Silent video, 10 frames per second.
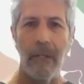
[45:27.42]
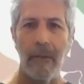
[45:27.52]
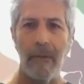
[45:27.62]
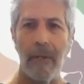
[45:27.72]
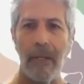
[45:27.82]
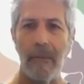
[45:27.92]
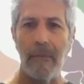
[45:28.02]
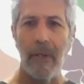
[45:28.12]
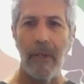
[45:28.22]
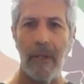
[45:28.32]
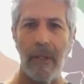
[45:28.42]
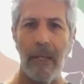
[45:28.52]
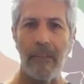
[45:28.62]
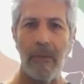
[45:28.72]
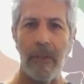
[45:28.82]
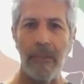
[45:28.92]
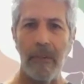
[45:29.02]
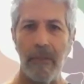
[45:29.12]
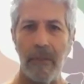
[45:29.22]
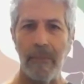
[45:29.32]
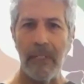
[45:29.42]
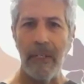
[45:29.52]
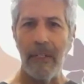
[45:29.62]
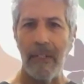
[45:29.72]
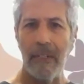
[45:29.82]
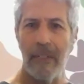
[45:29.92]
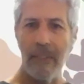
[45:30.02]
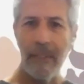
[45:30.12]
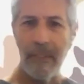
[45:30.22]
All right, last question from Michaela.